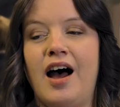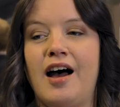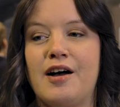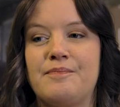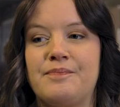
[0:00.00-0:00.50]

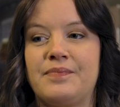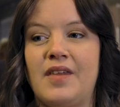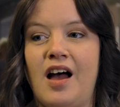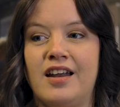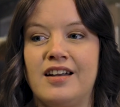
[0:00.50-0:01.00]

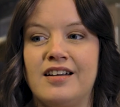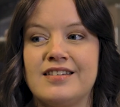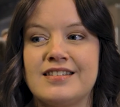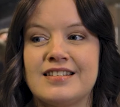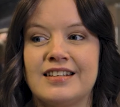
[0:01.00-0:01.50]

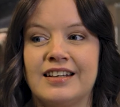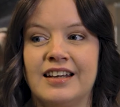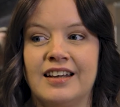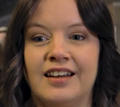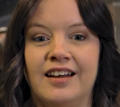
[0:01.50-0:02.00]
and
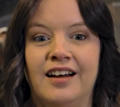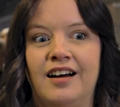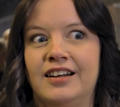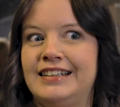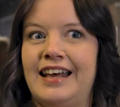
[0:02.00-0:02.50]

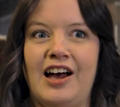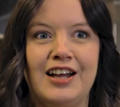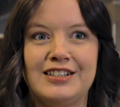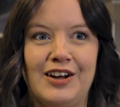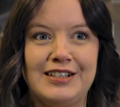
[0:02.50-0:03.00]
yeah,
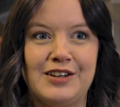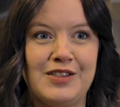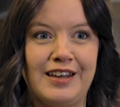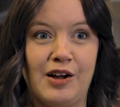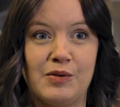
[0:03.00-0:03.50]
I
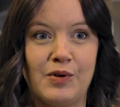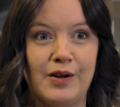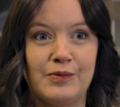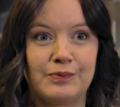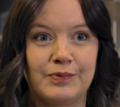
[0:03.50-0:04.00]
don't think
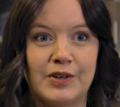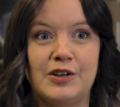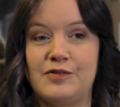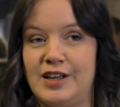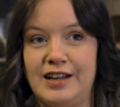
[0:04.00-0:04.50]
I
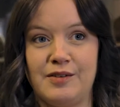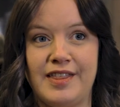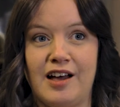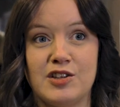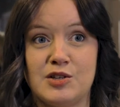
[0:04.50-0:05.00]
could have done it
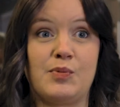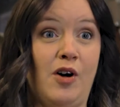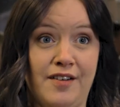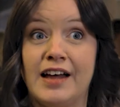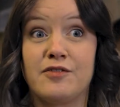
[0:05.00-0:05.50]
without the
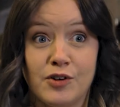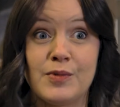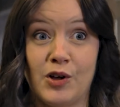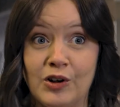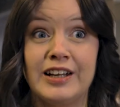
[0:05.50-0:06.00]
support I've had
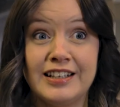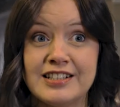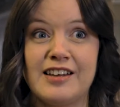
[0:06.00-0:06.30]
from the college.